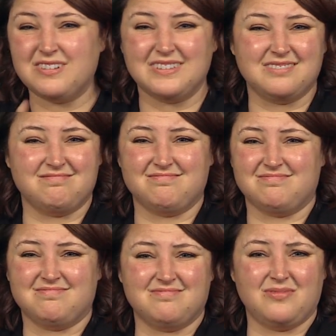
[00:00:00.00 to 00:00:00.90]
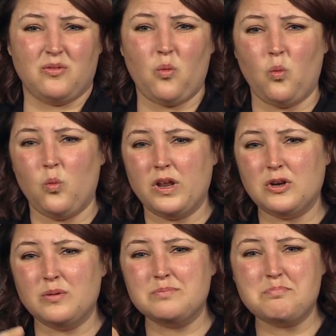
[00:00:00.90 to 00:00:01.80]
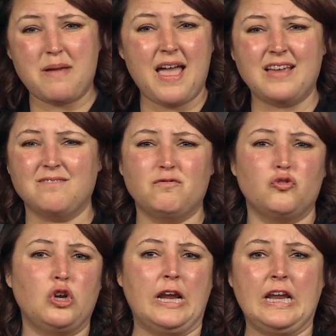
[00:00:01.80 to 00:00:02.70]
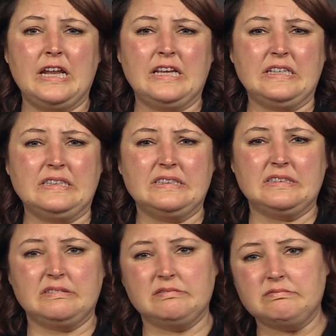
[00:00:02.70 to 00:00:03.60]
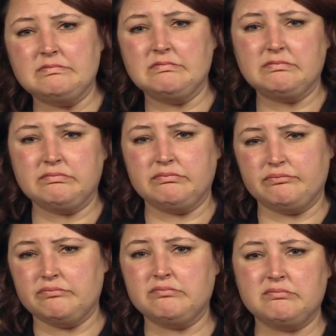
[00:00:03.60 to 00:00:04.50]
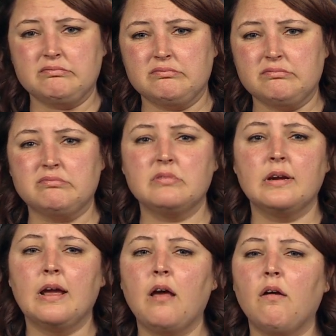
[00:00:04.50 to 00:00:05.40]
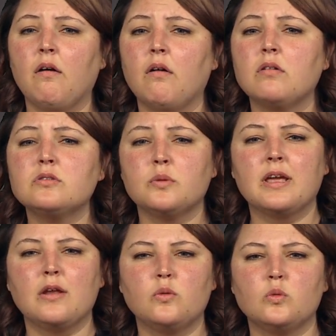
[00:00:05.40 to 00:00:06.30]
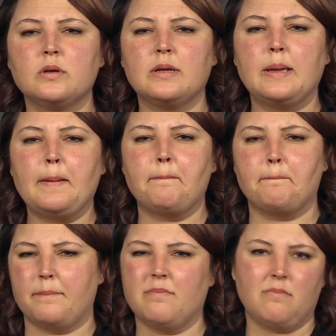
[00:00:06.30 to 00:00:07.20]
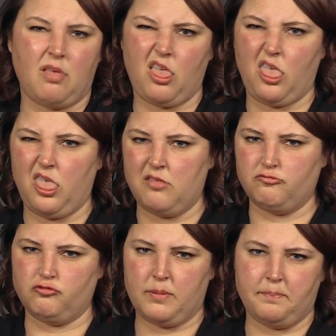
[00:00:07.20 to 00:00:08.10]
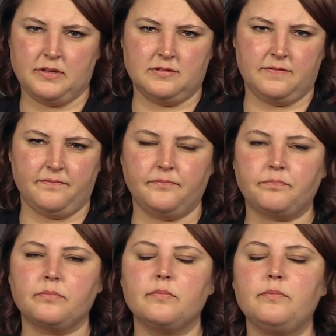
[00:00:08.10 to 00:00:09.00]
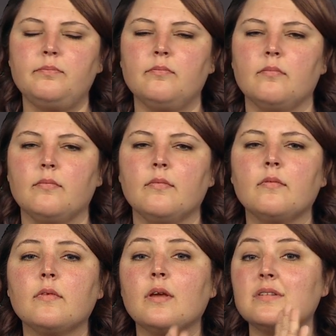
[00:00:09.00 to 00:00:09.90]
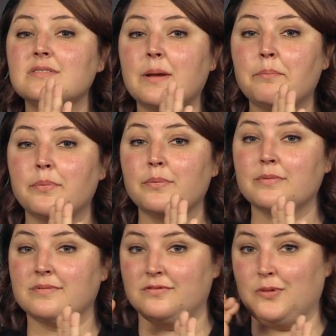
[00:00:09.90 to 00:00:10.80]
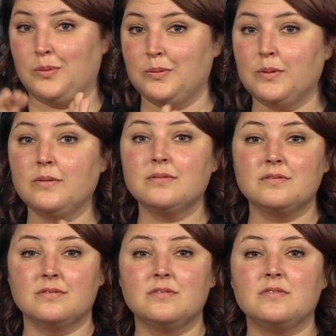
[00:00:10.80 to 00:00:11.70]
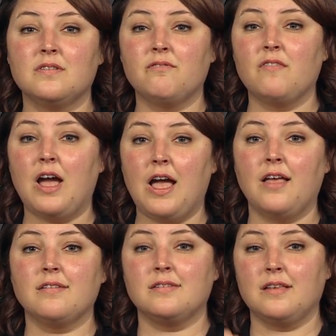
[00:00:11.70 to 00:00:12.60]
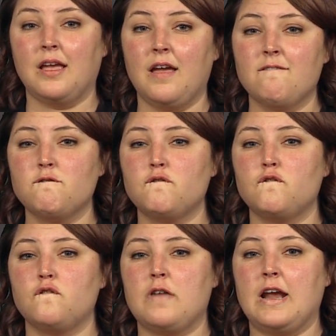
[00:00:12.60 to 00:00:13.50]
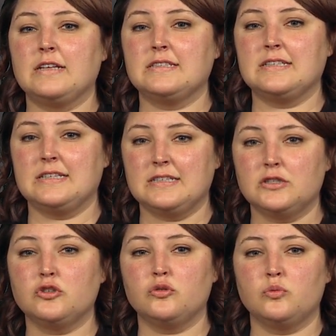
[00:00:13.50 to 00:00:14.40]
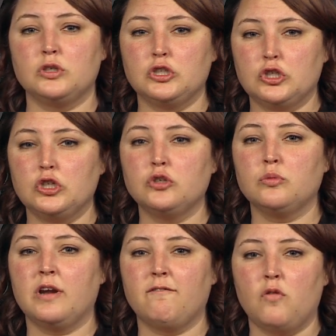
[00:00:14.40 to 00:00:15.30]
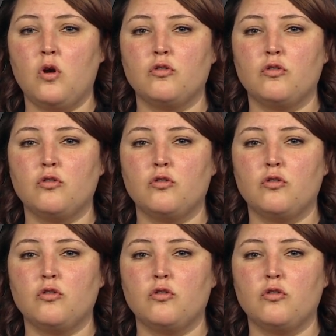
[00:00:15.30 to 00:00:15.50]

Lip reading: on Windows or Mac for free, and I believe you can also use GIMP, but I haven't tried that. So here's an example photo. The file name is Francis returned 24 November 1919.